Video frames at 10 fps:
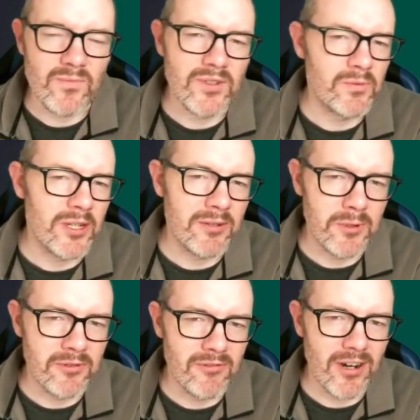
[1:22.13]
We
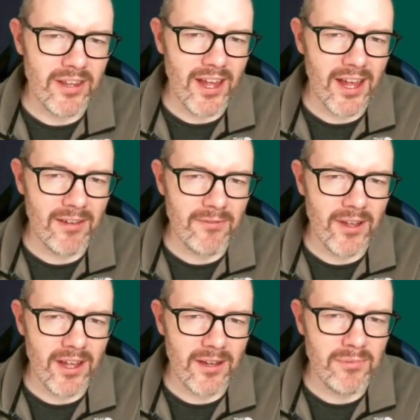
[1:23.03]
would rather have
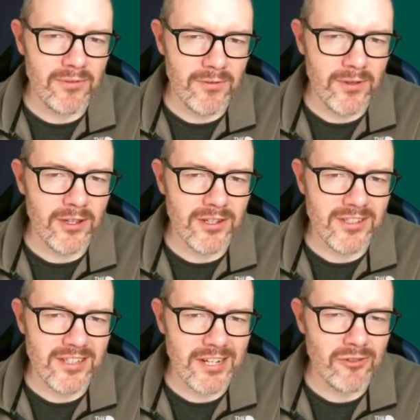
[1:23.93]
our preferred
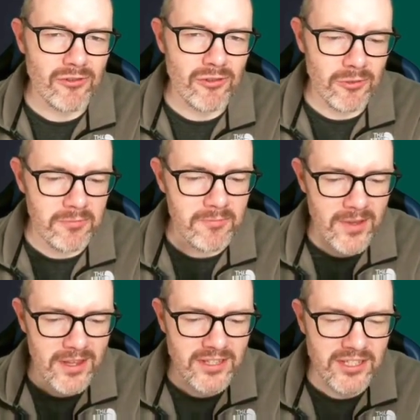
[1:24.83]
central
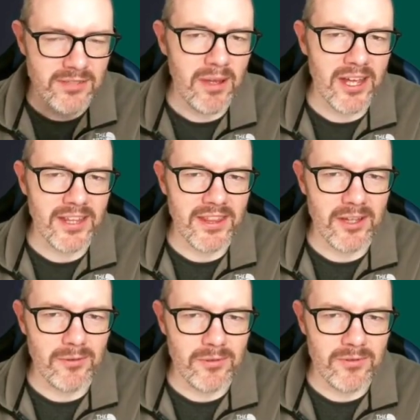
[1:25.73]
spine,
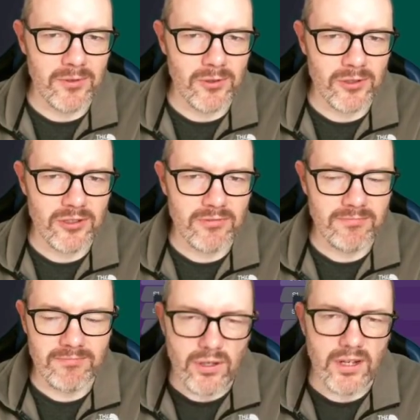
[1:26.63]
though, of course.
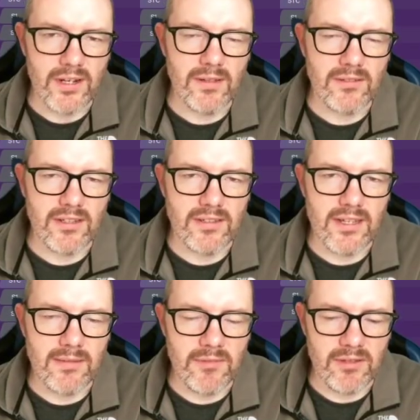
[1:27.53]
Pointed out to the
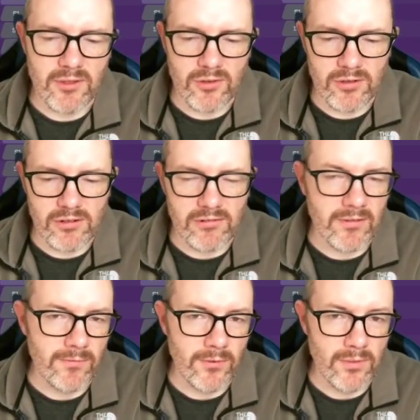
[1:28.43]
team that Mallorca are
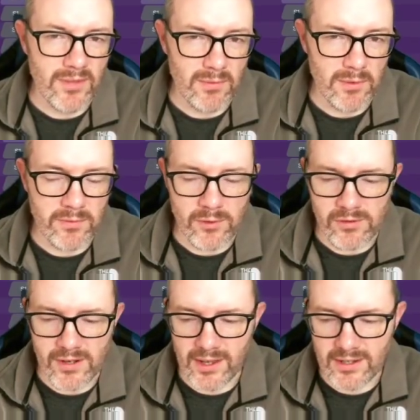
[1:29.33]
in form. They've won
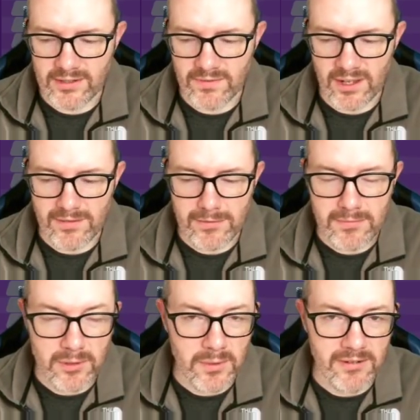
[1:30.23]
four of their last five,
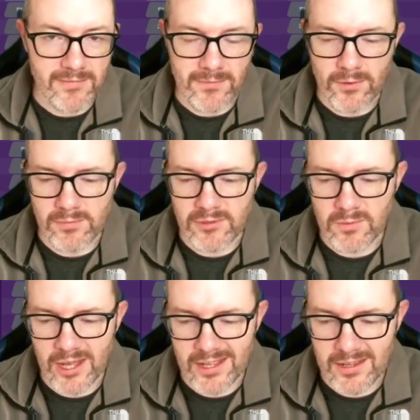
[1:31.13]
but we're in form as
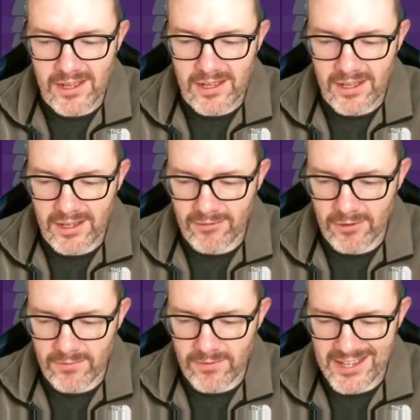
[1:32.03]
well. I've
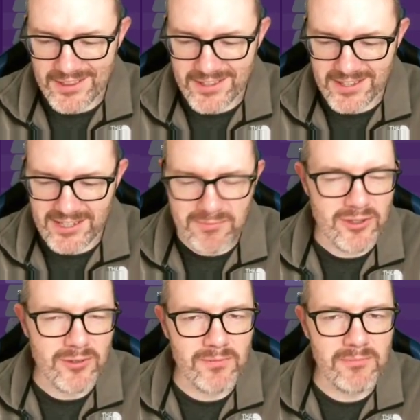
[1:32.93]
got faith. That seems
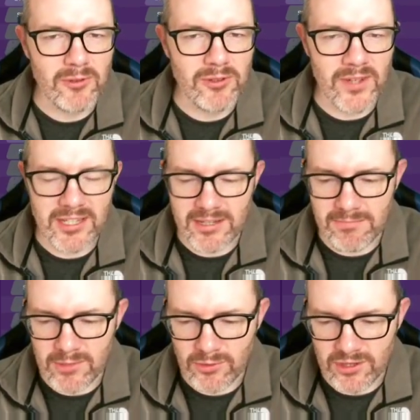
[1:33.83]
to have motivated
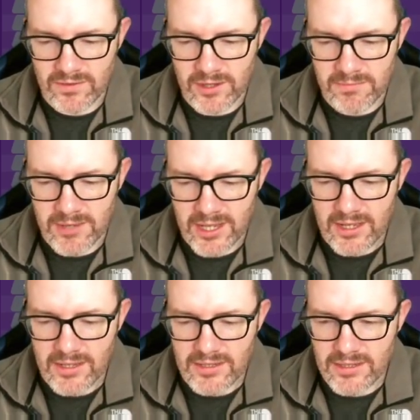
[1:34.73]
most of them.
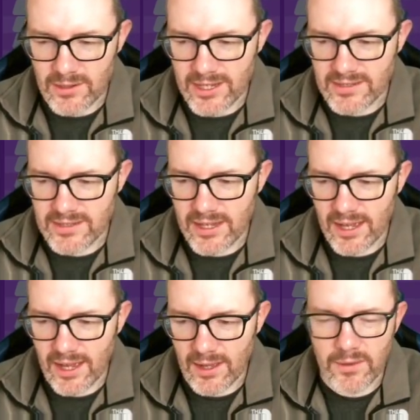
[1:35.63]
So let's
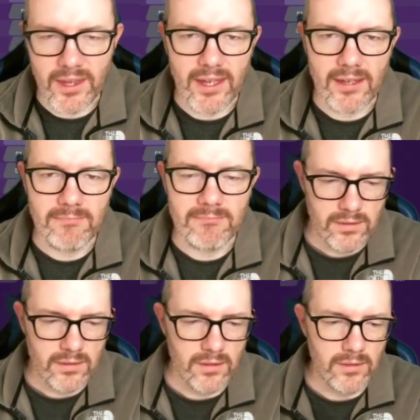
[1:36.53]
get out there.
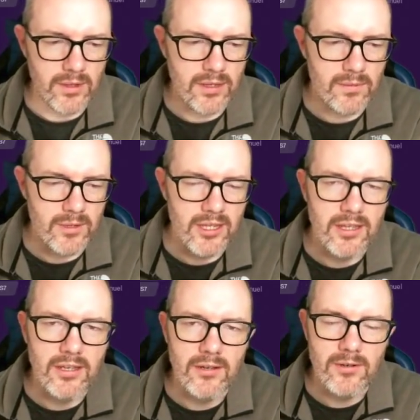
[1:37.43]
So here we
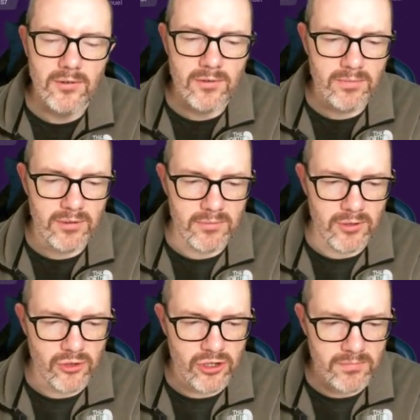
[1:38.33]
go.
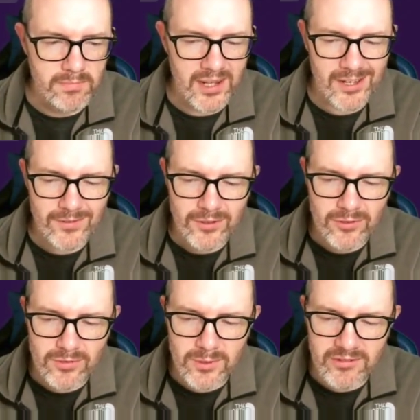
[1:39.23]
Promotion playoffs. Of
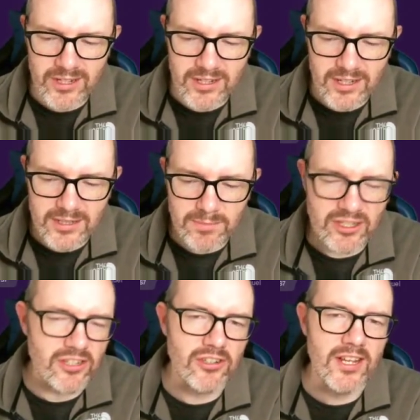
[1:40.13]
course, we're in a nice
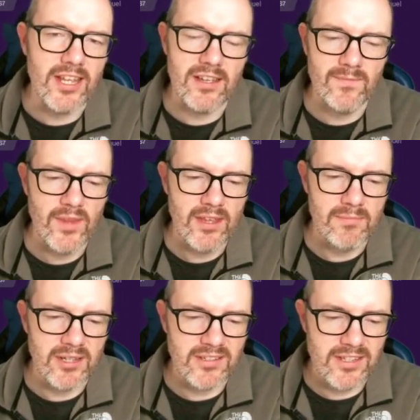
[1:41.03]
position here
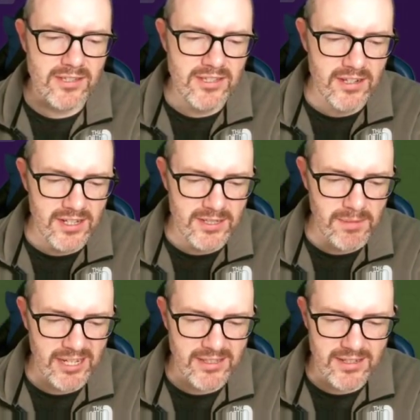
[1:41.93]
because this is
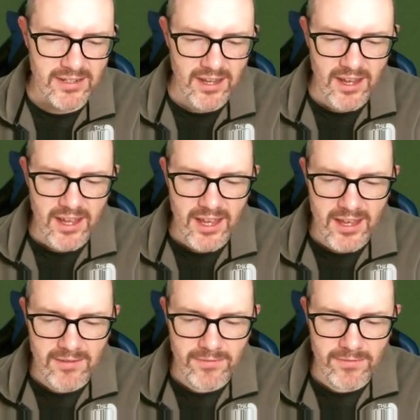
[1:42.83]
unexpected.
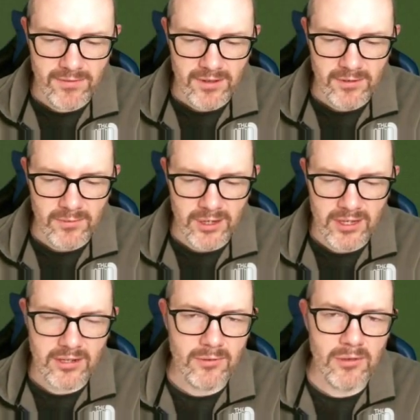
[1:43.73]
If we
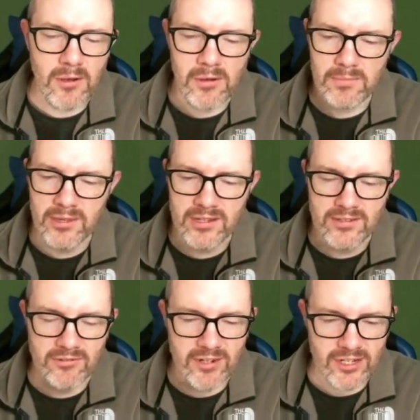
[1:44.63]
do go up, then
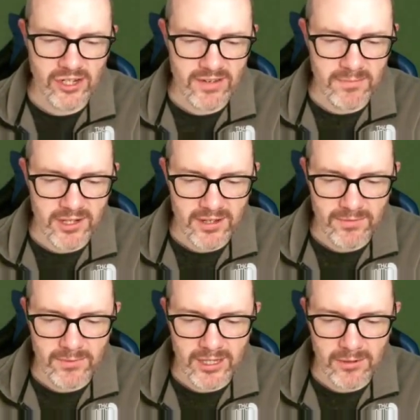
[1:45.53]
it's a great achievement.
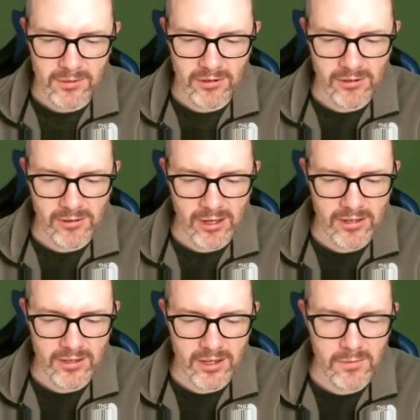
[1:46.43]
If we don't
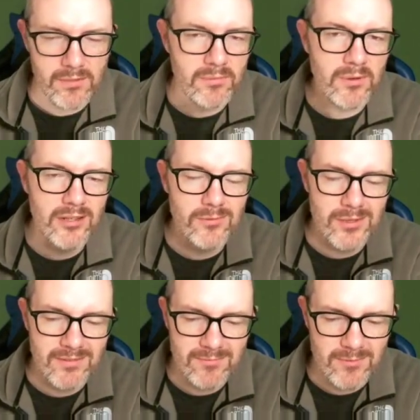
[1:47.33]
go up, well,
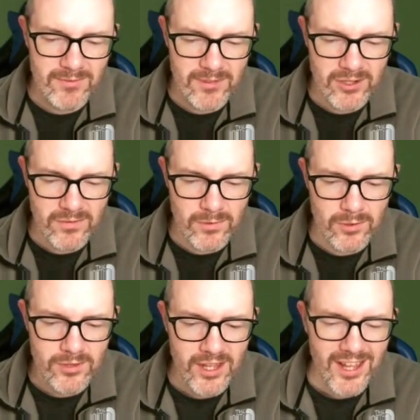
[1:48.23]
we finished
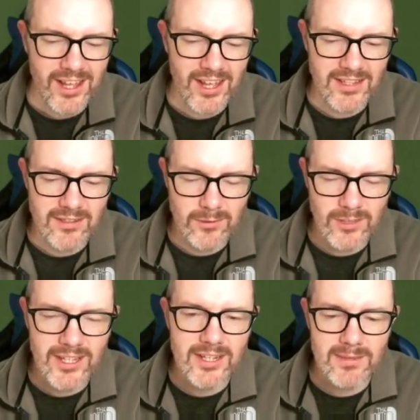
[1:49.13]
fourth. As
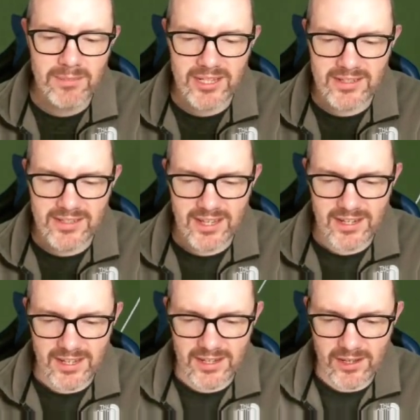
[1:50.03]
Old Lady Plays said
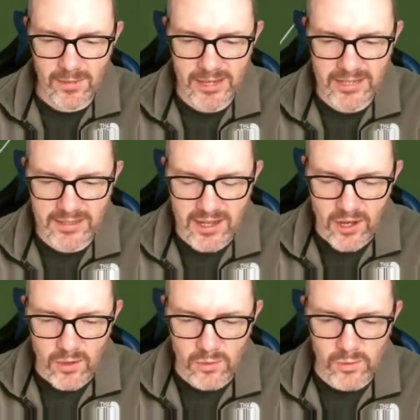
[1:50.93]
in a comment,
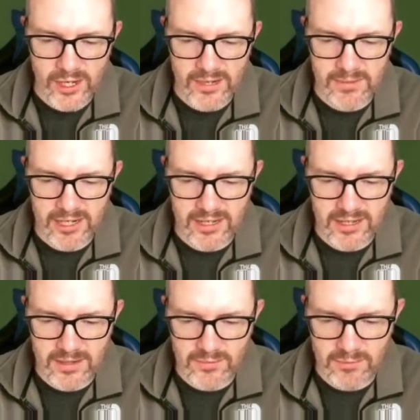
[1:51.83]
oh, wait a minute,
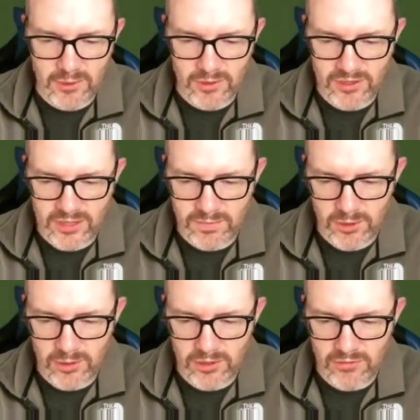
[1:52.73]
here comes Munoz, he's
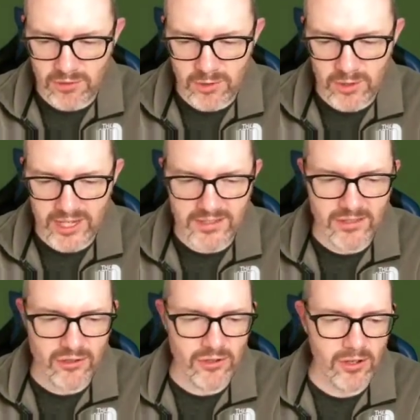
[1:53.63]
broken through, gets
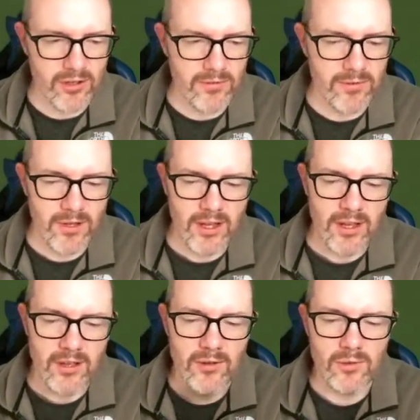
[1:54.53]
a shot off.
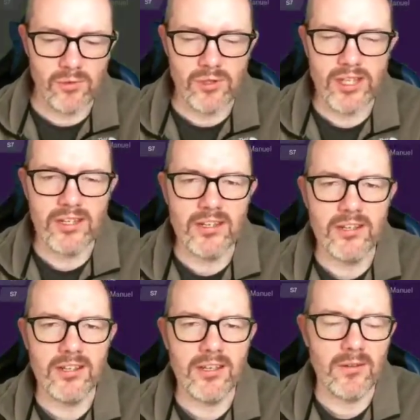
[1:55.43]
Oh, nearly an
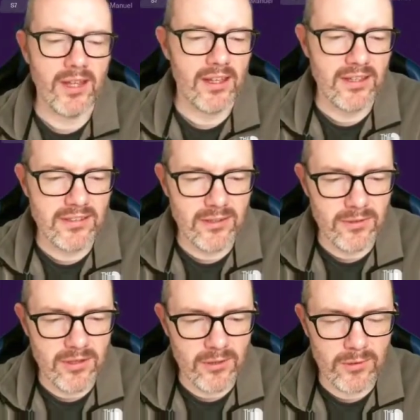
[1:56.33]
early goal there. As
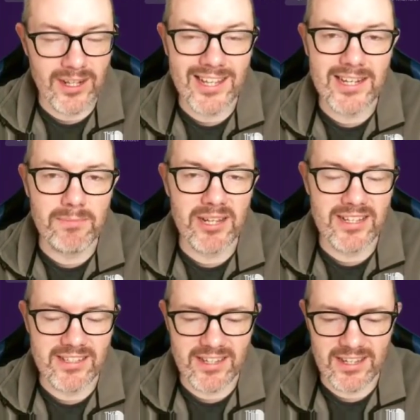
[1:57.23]
Old Lady
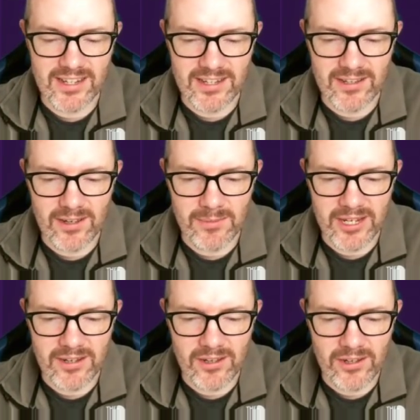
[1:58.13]
Plays said in a
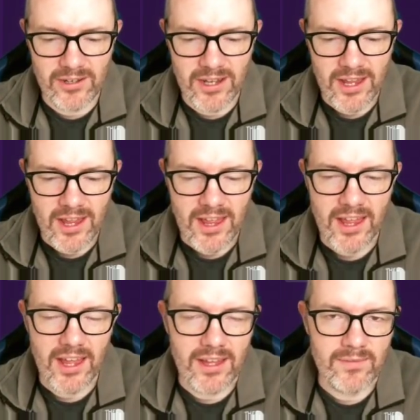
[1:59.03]
comment on,
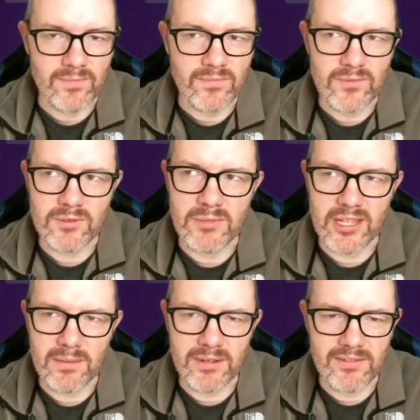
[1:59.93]
maybe a
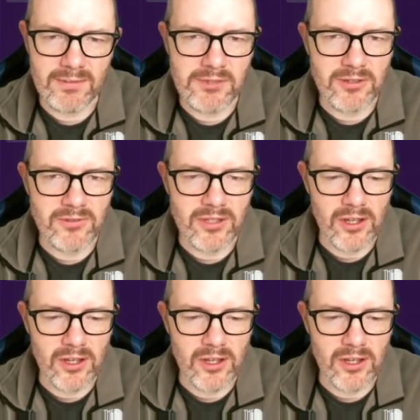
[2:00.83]
couple of episodes